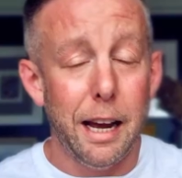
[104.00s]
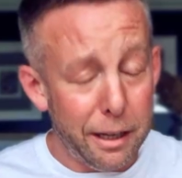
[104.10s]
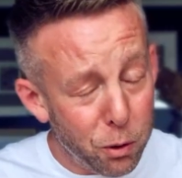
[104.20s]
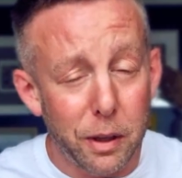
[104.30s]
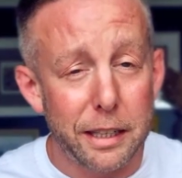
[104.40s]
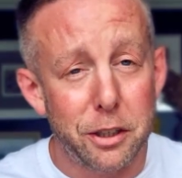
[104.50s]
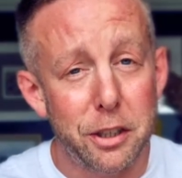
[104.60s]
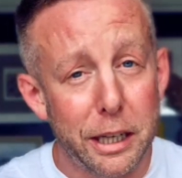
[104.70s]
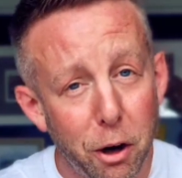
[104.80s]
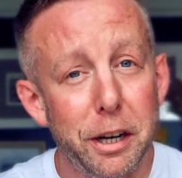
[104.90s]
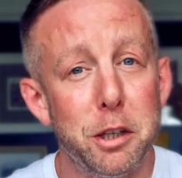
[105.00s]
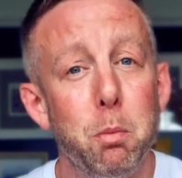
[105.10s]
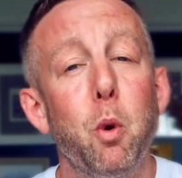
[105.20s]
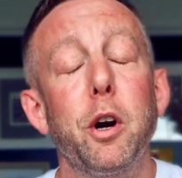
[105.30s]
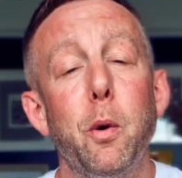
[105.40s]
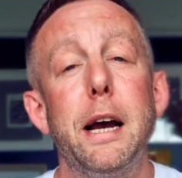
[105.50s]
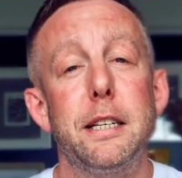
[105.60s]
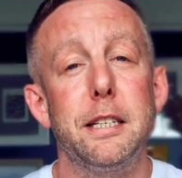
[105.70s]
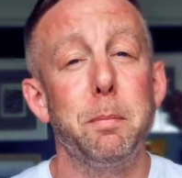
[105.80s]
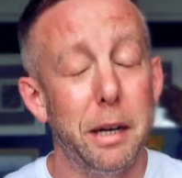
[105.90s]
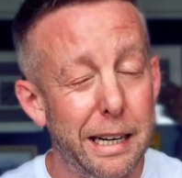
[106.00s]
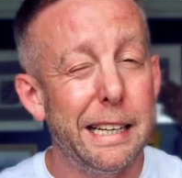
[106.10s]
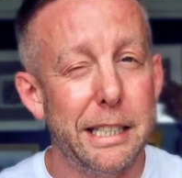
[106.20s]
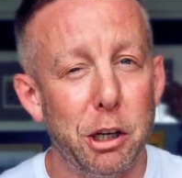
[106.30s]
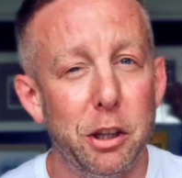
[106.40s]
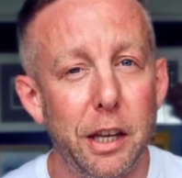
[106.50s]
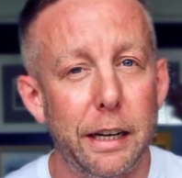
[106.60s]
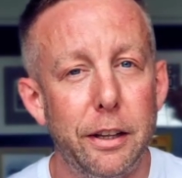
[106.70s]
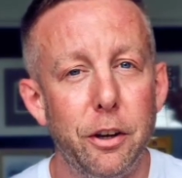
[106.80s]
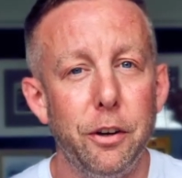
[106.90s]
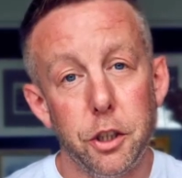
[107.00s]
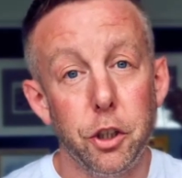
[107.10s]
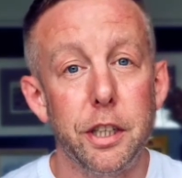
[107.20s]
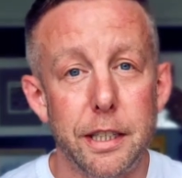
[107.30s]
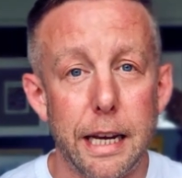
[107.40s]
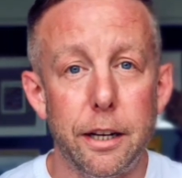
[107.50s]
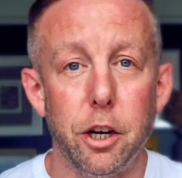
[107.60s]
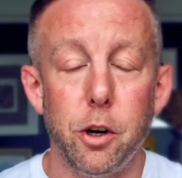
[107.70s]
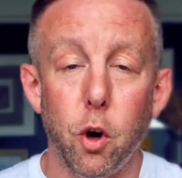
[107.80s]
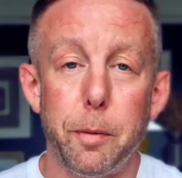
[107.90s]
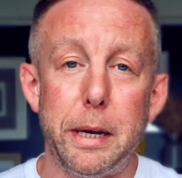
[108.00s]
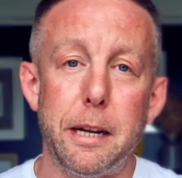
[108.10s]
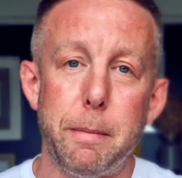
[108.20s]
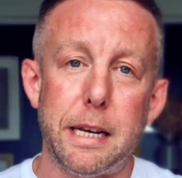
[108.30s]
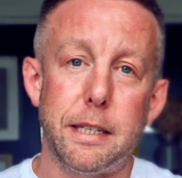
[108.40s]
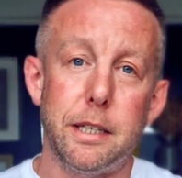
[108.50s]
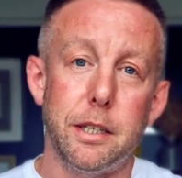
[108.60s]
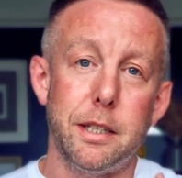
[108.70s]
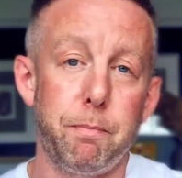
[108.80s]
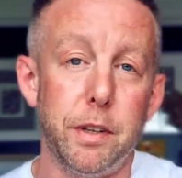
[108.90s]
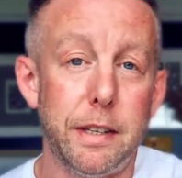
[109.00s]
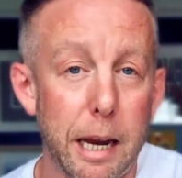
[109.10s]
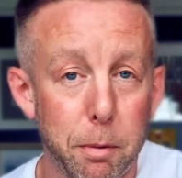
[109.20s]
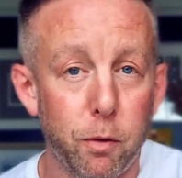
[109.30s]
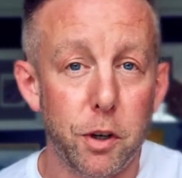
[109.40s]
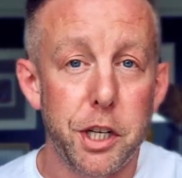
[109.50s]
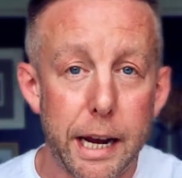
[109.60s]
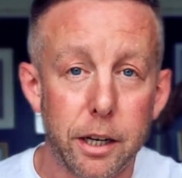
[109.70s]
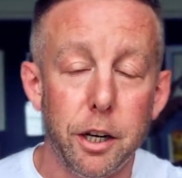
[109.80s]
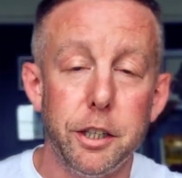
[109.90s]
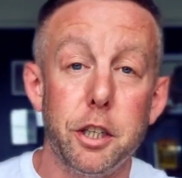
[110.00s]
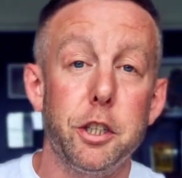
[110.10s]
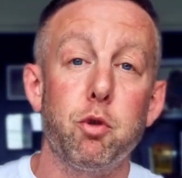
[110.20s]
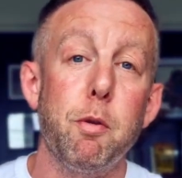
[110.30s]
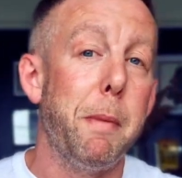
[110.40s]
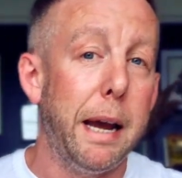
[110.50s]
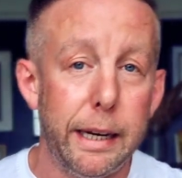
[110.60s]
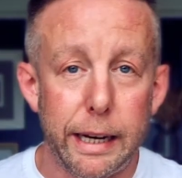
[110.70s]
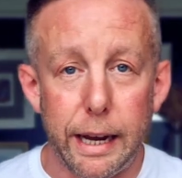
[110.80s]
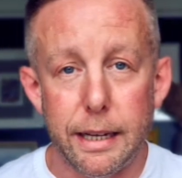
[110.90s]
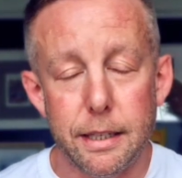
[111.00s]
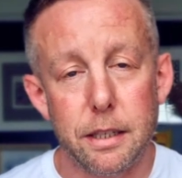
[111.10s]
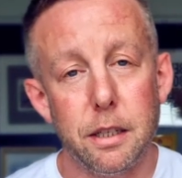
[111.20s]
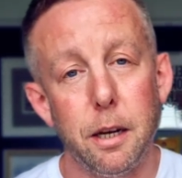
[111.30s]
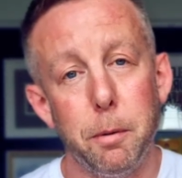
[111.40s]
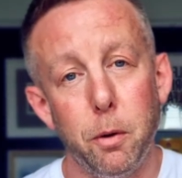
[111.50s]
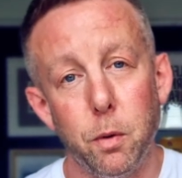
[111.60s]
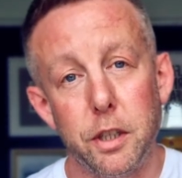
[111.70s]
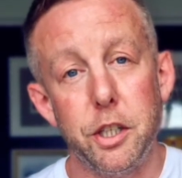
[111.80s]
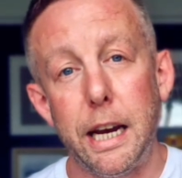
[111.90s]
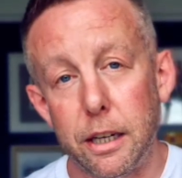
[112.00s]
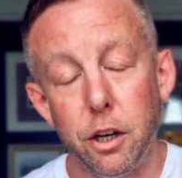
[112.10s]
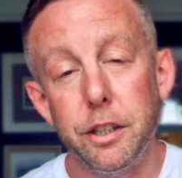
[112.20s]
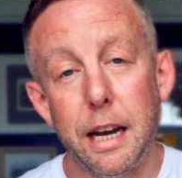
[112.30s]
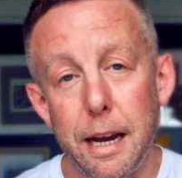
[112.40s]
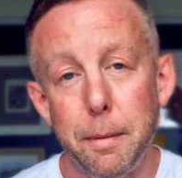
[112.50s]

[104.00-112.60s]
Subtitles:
know that's just encouraging more questions, but it is a good thing to do. You can send out automated messages the day before checkout to just remind guests about what the checkout time